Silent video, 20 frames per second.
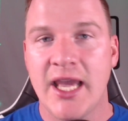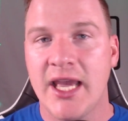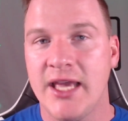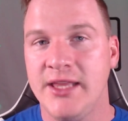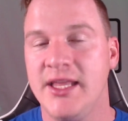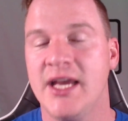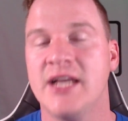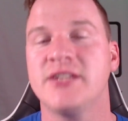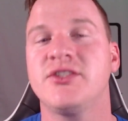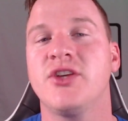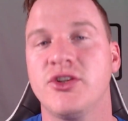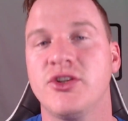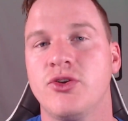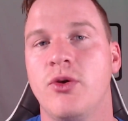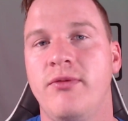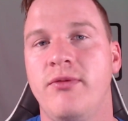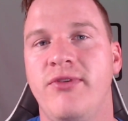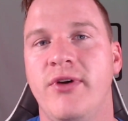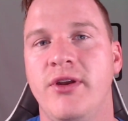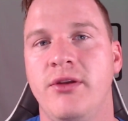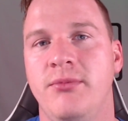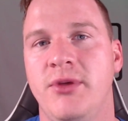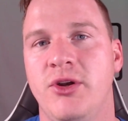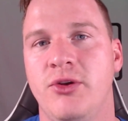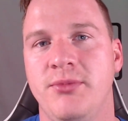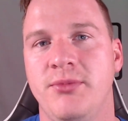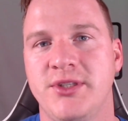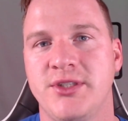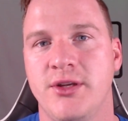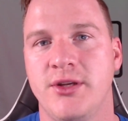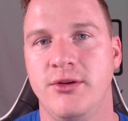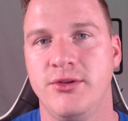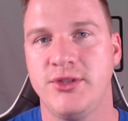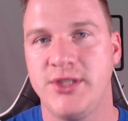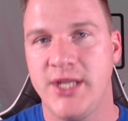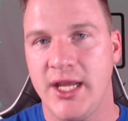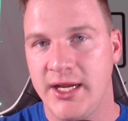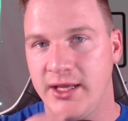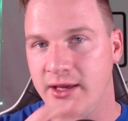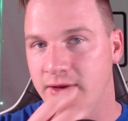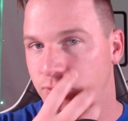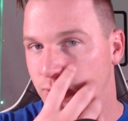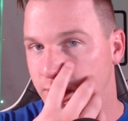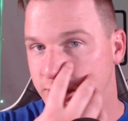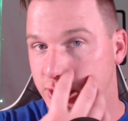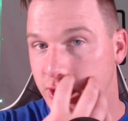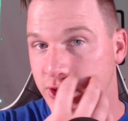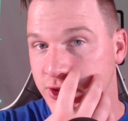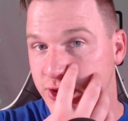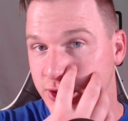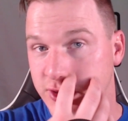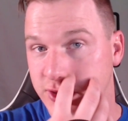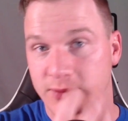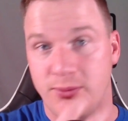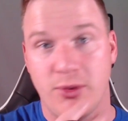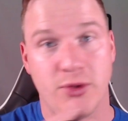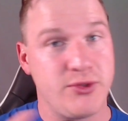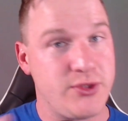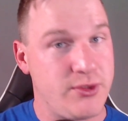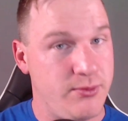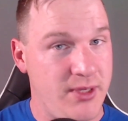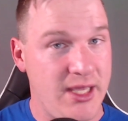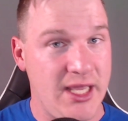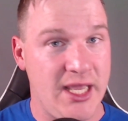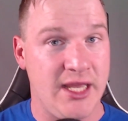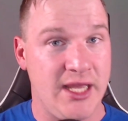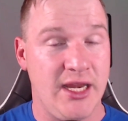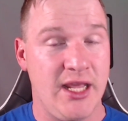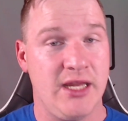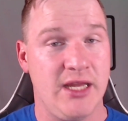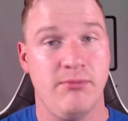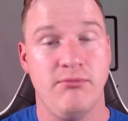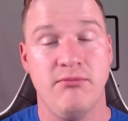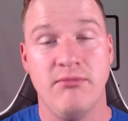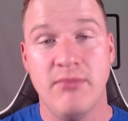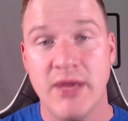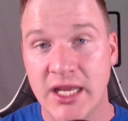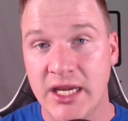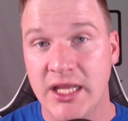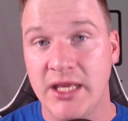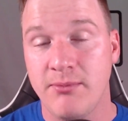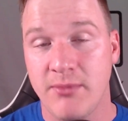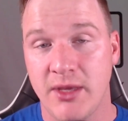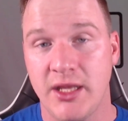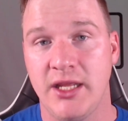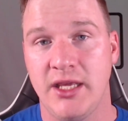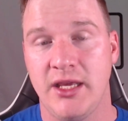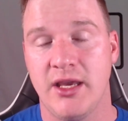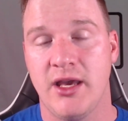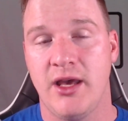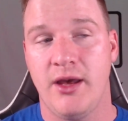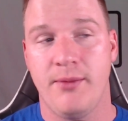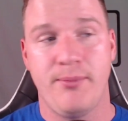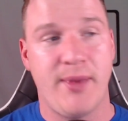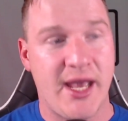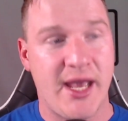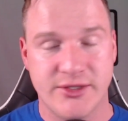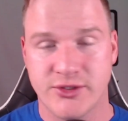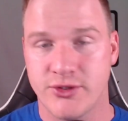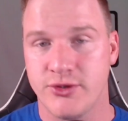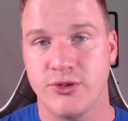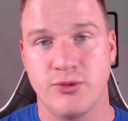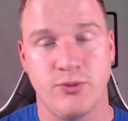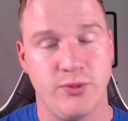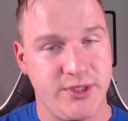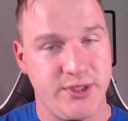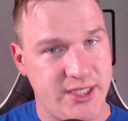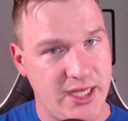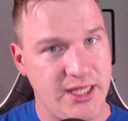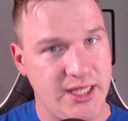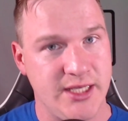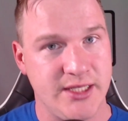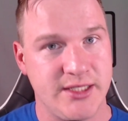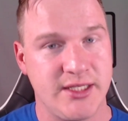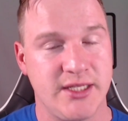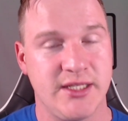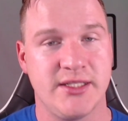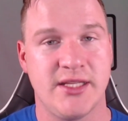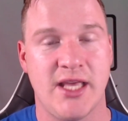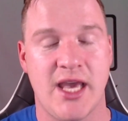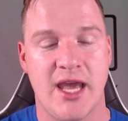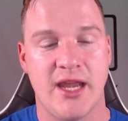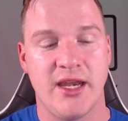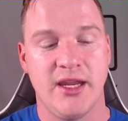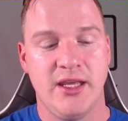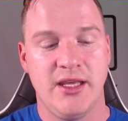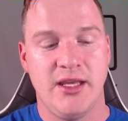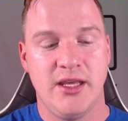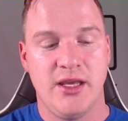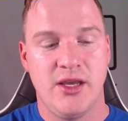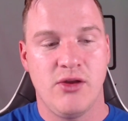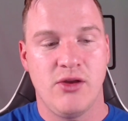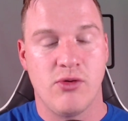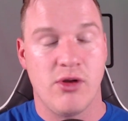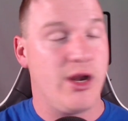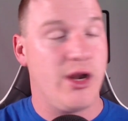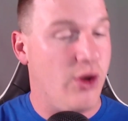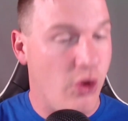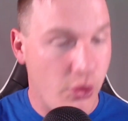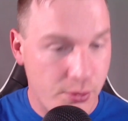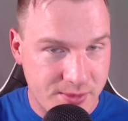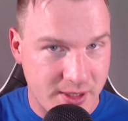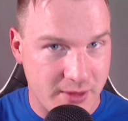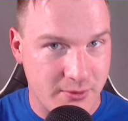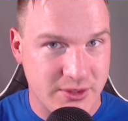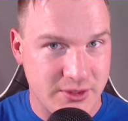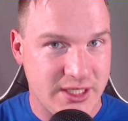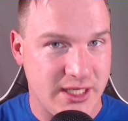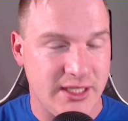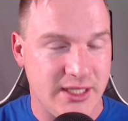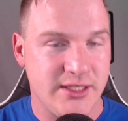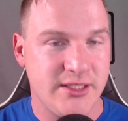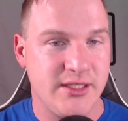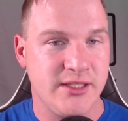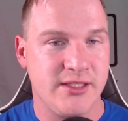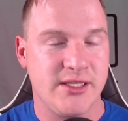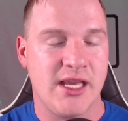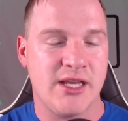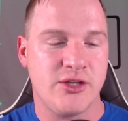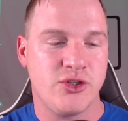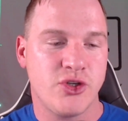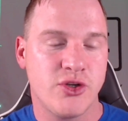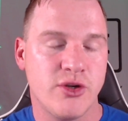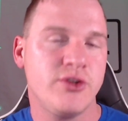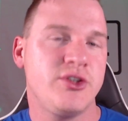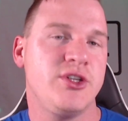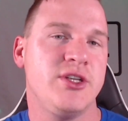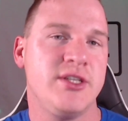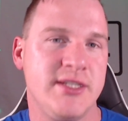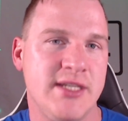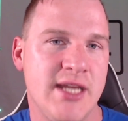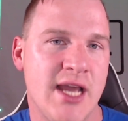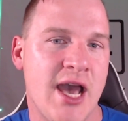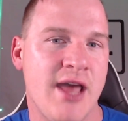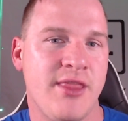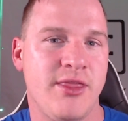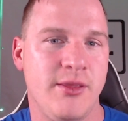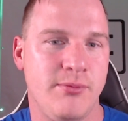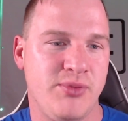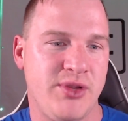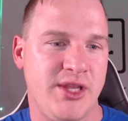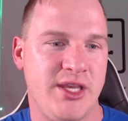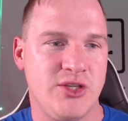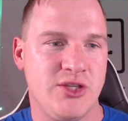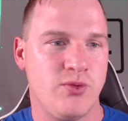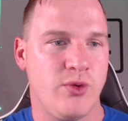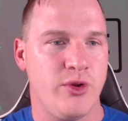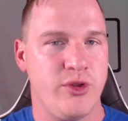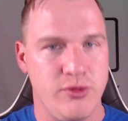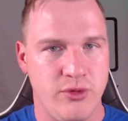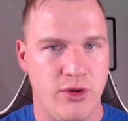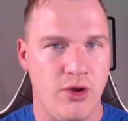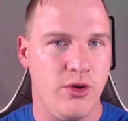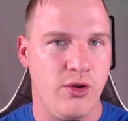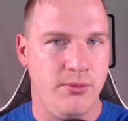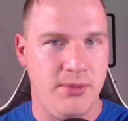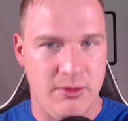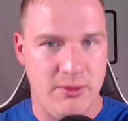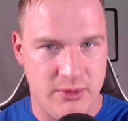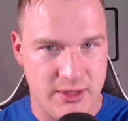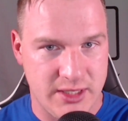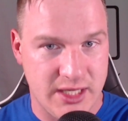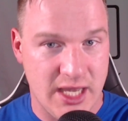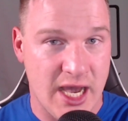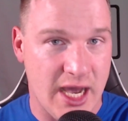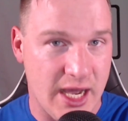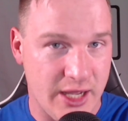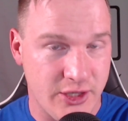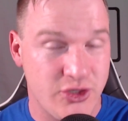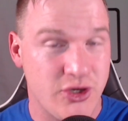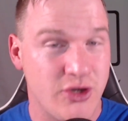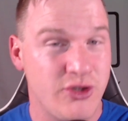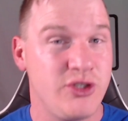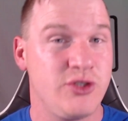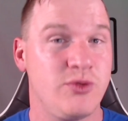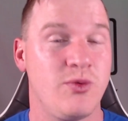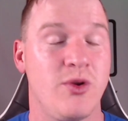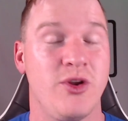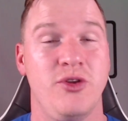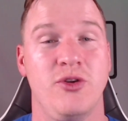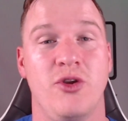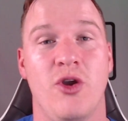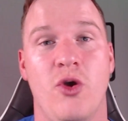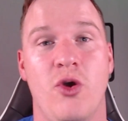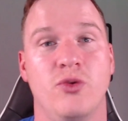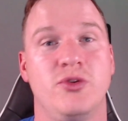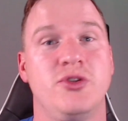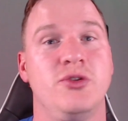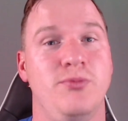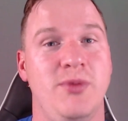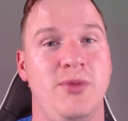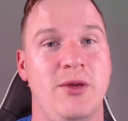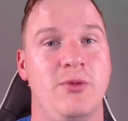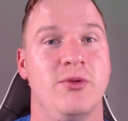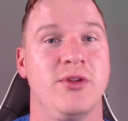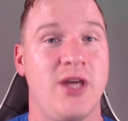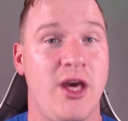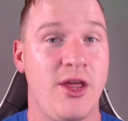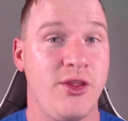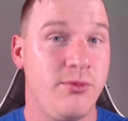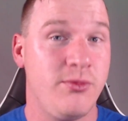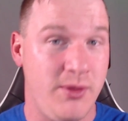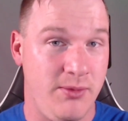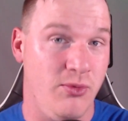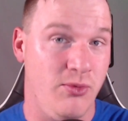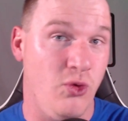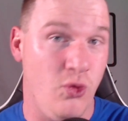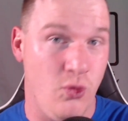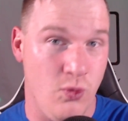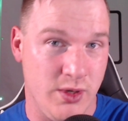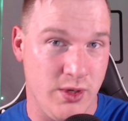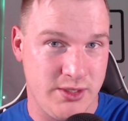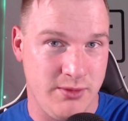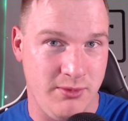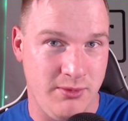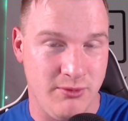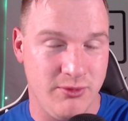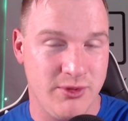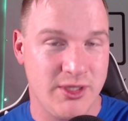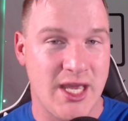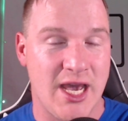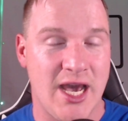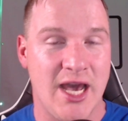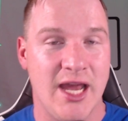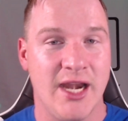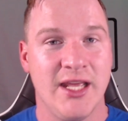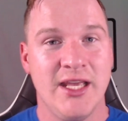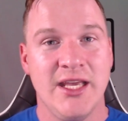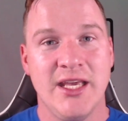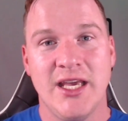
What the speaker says: And that's also a fundamental misunderstanding of what church is supposed to be. And many pastors would say this, is that, or I'd hope they would say this, is that church is not the place where you go to be with God. Church is where you go to be with other people who want to be with God.